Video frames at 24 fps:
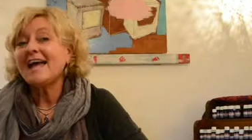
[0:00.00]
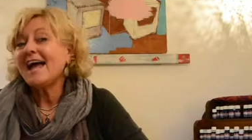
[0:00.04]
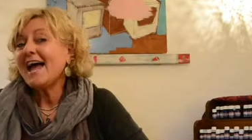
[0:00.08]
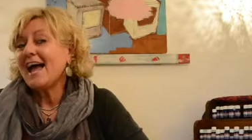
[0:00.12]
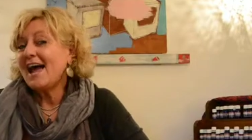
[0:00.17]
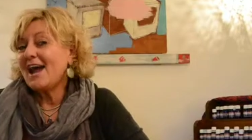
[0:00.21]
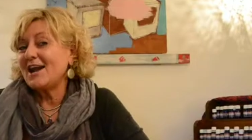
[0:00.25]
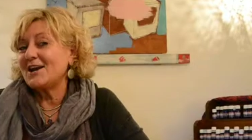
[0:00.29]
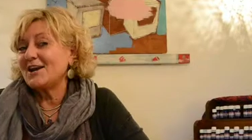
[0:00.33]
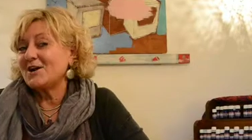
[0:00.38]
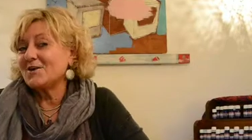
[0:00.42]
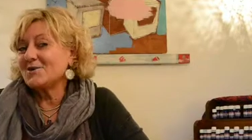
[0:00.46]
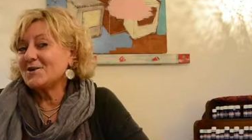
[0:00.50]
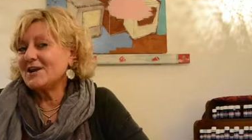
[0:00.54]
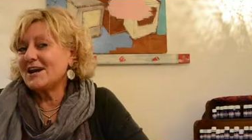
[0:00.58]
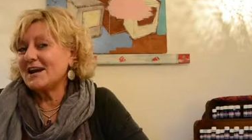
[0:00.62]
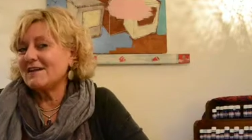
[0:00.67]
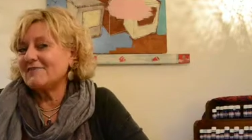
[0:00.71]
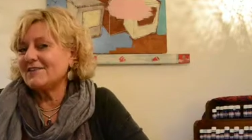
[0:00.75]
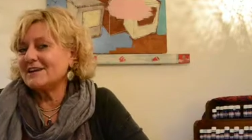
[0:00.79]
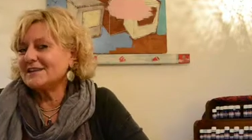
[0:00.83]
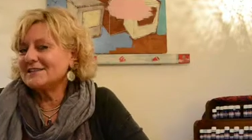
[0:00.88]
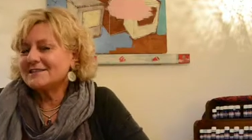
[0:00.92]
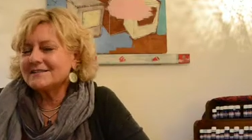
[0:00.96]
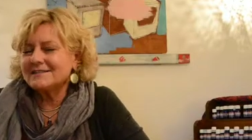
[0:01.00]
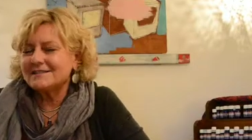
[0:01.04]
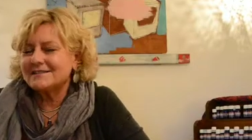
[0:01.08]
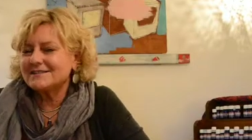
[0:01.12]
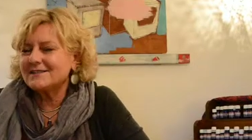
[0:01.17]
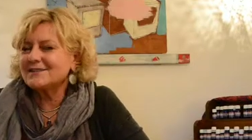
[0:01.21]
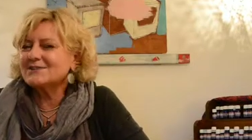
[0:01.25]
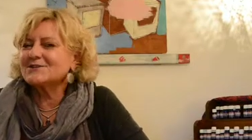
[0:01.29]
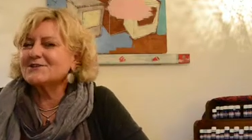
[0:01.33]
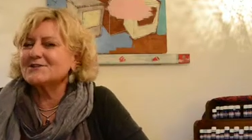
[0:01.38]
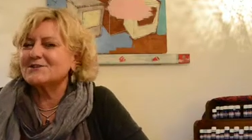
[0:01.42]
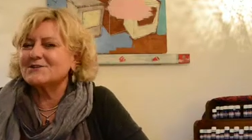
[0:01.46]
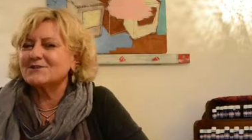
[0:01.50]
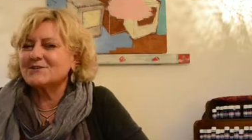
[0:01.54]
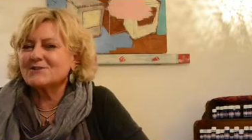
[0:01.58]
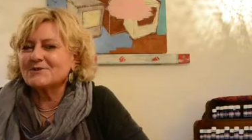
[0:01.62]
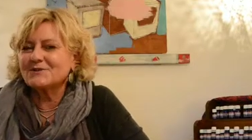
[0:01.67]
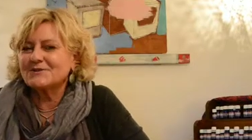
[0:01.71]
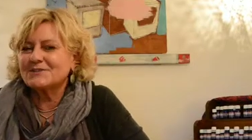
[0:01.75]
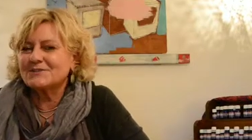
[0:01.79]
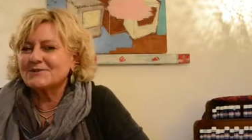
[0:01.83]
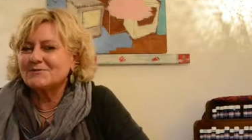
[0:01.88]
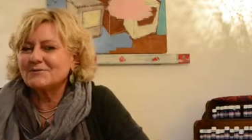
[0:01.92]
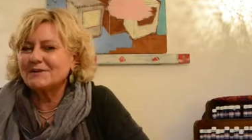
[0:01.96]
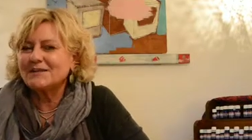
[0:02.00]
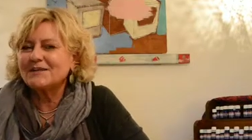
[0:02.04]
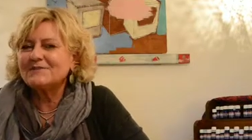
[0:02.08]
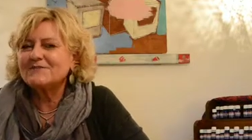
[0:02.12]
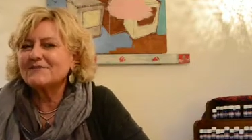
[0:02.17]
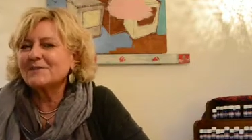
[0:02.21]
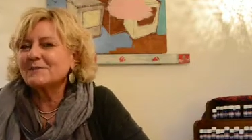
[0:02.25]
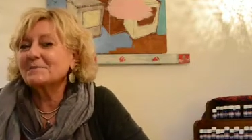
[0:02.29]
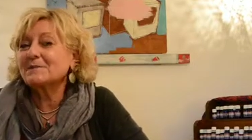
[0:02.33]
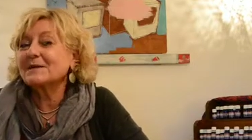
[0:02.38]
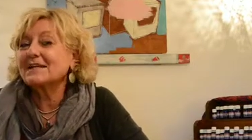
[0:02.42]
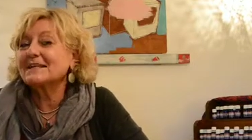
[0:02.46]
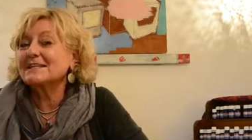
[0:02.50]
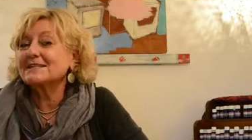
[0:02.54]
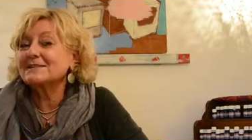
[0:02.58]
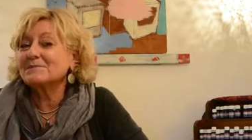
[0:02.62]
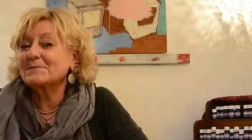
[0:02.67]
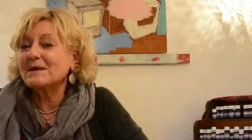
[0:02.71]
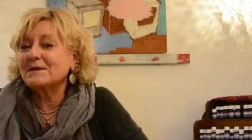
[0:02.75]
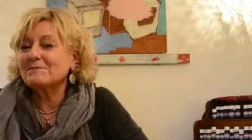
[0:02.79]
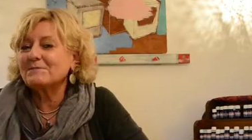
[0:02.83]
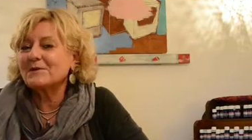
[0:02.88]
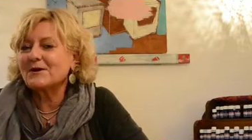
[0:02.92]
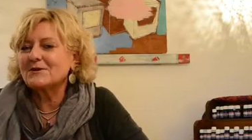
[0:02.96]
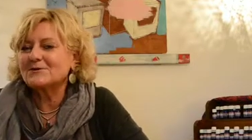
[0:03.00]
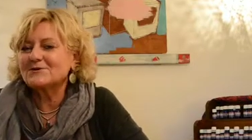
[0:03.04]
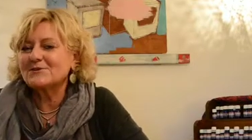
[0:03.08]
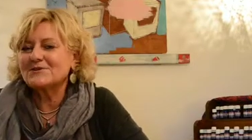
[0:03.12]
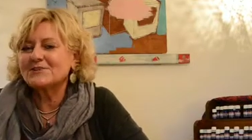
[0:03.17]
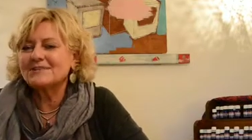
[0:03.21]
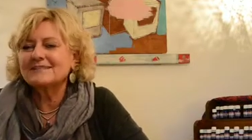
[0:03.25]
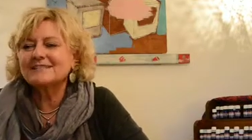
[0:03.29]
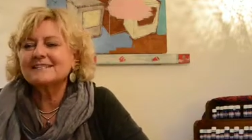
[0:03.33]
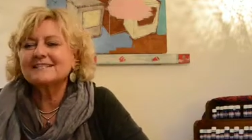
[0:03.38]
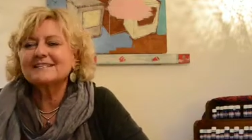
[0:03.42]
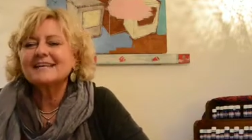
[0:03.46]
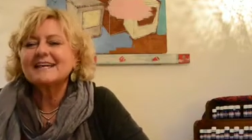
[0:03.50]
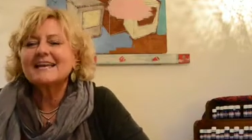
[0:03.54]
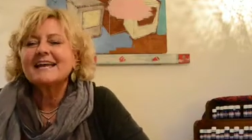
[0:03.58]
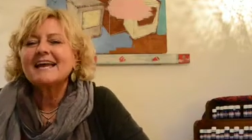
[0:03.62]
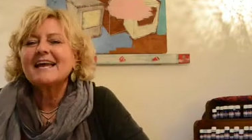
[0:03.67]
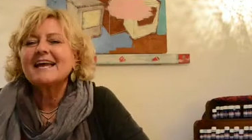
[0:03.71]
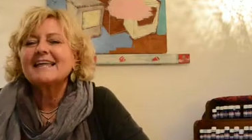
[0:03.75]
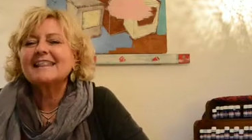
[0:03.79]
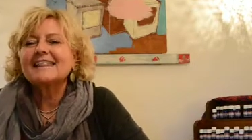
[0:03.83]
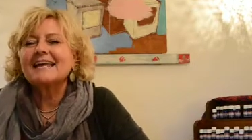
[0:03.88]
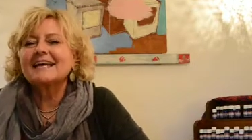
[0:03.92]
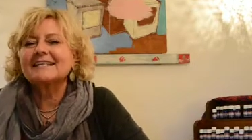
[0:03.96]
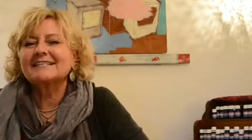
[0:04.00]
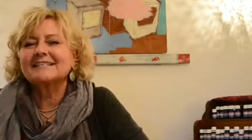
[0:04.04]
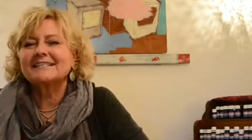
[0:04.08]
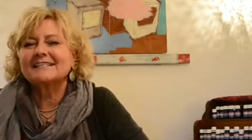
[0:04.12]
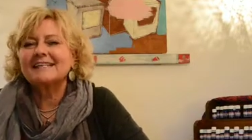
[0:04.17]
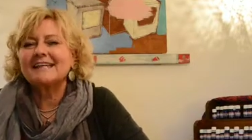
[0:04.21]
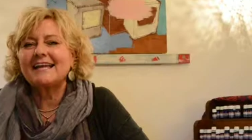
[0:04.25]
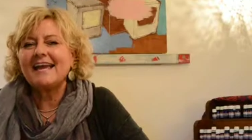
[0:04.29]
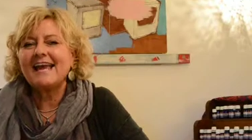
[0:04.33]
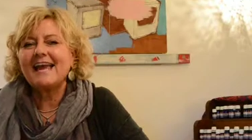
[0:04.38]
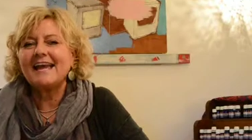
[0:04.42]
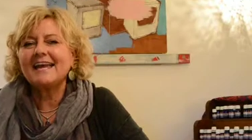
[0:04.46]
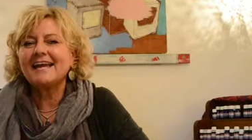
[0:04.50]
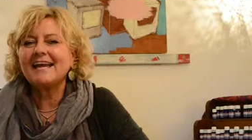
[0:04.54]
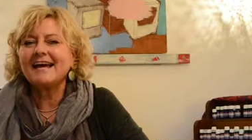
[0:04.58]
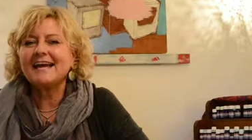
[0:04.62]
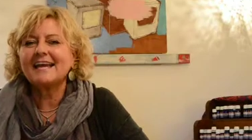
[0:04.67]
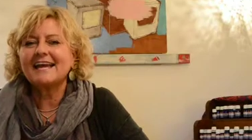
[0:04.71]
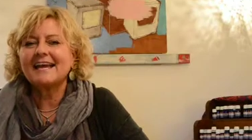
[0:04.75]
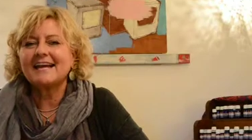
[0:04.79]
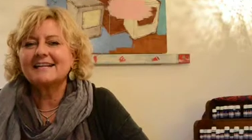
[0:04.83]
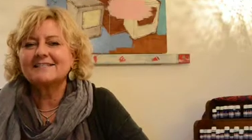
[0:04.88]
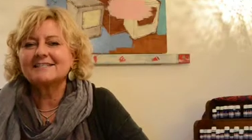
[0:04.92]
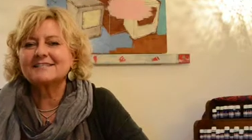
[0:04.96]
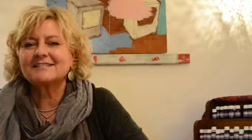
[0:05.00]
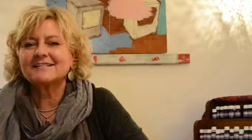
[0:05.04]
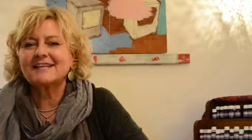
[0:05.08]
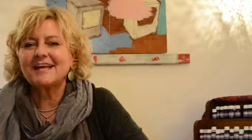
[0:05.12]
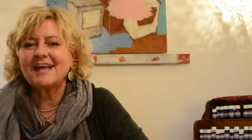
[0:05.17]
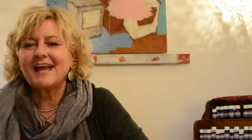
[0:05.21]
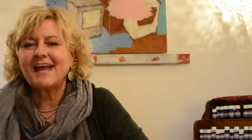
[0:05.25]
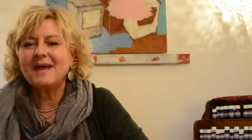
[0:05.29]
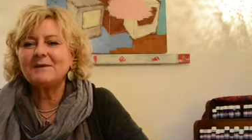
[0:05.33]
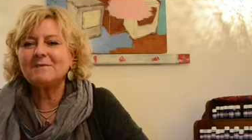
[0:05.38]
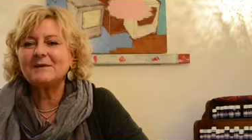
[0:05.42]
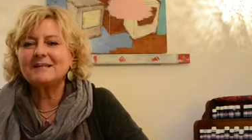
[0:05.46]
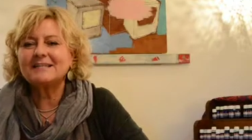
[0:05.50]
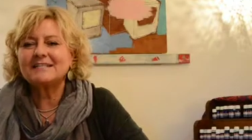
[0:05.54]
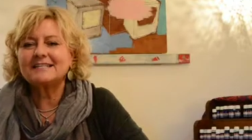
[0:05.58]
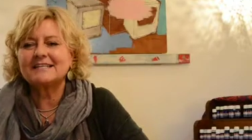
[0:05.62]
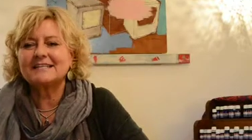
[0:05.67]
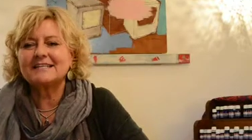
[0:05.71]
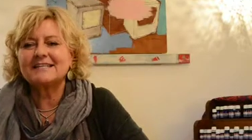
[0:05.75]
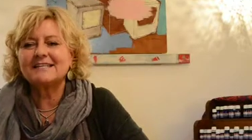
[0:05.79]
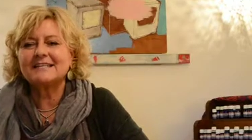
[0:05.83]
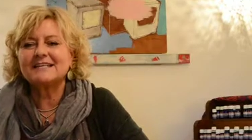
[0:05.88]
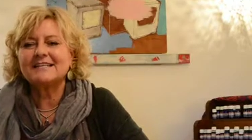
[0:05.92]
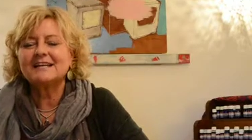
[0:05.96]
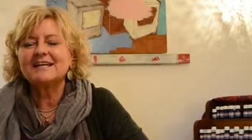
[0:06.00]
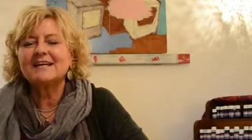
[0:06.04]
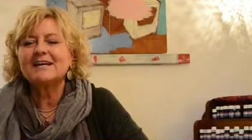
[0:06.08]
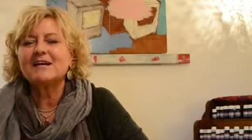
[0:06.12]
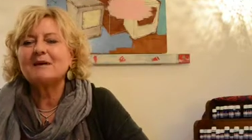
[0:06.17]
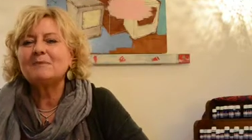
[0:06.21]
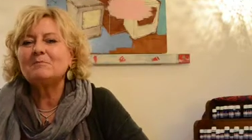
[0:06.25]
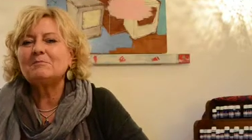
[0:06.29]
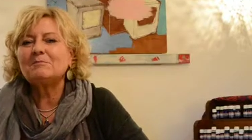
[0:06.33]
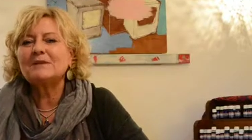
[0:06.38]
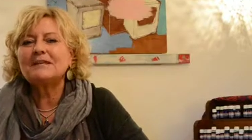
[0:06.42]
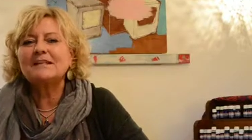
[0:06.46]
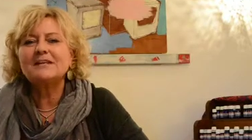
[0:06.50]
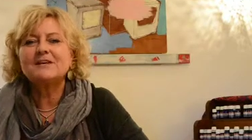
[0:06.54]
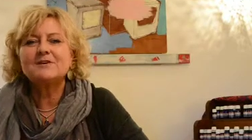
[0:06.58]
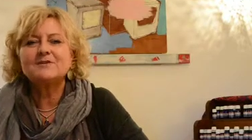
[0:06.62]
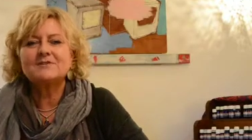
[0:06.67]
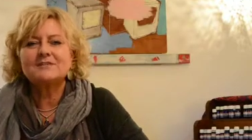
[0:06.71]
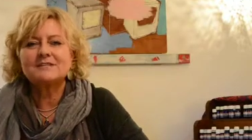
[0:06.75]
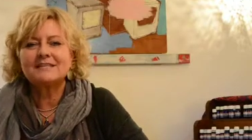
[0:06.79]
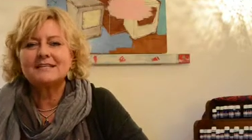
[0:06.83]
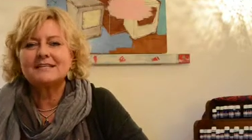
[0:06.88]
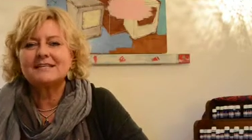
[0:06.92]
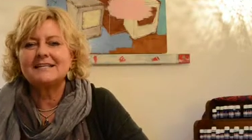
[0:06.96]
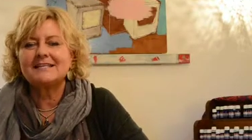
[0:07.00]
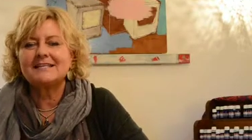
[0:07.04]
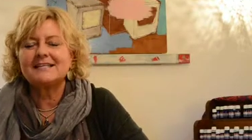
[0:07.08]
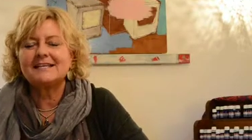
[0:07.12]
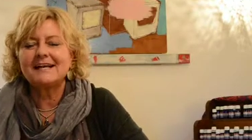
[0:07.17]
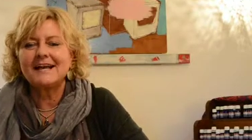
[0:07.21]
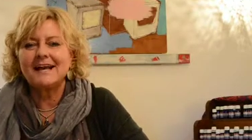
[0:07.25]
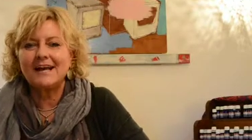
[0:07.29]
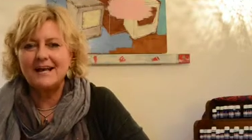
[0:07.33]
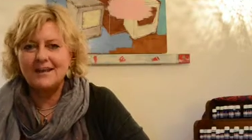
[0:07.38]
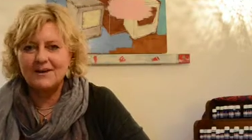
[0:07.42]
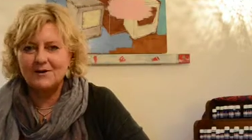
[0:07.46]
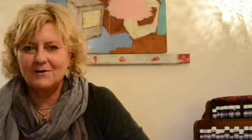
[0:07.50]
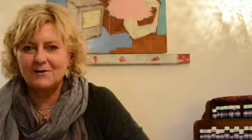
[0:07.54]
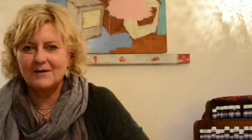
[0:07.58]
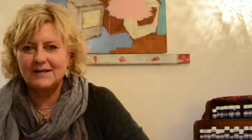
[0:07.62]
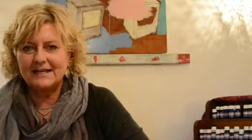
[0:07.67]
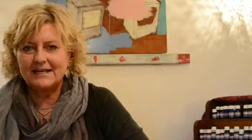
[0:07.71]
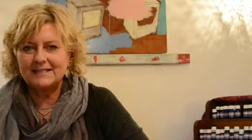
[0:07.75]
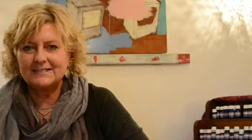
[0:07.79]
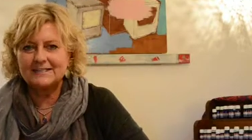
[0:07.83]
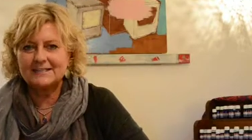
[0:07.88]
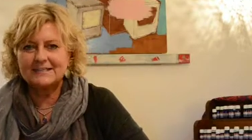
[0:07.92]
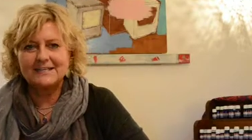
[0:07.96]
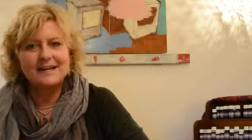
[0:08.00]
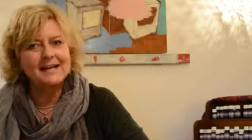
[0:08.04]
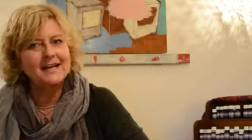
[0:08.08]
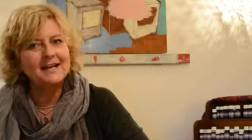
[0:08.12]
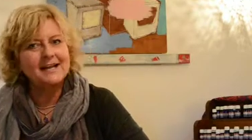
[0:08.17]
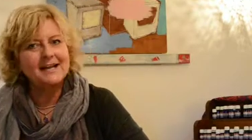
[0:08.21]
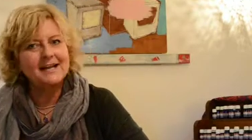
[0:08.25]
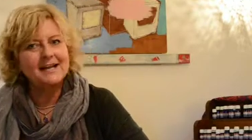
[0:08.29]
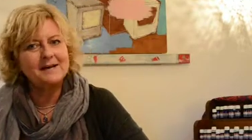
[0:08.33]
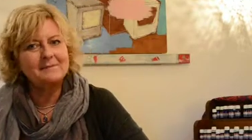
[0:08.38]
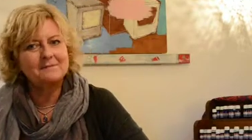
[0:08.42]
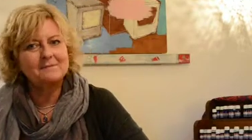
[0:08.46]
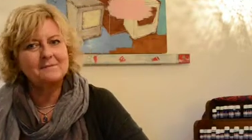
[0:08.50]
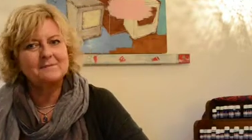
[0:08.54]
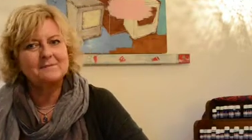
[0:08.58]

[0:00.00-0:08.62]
Hello lovers, this is Chris Reed from Kismet Potions. That's KISMETPOTIONS.com.